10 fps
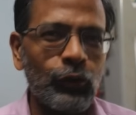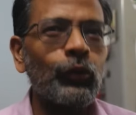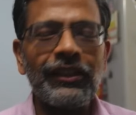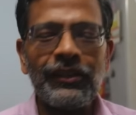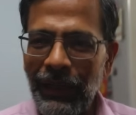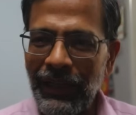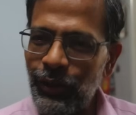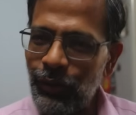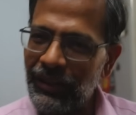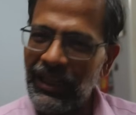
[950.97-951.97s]
You can
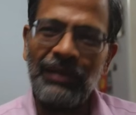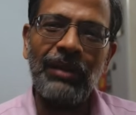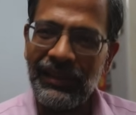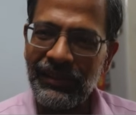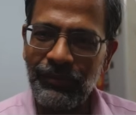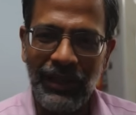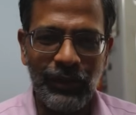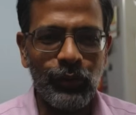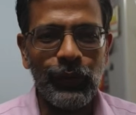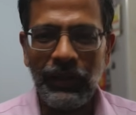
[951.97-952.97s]
spend your time elsewhere
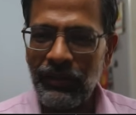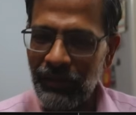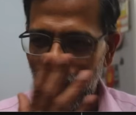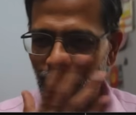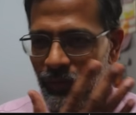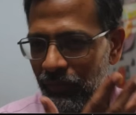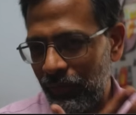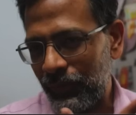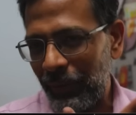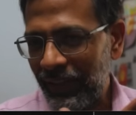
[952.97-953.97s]
doing,
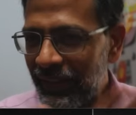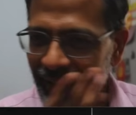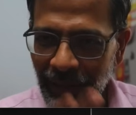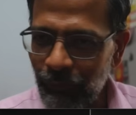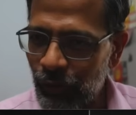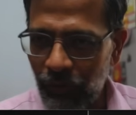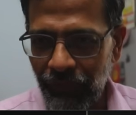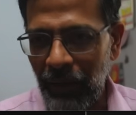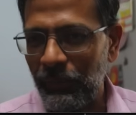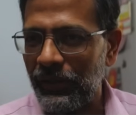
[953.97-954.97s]
spending time with your
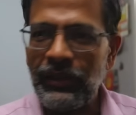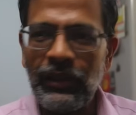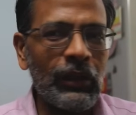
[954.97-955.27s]
family,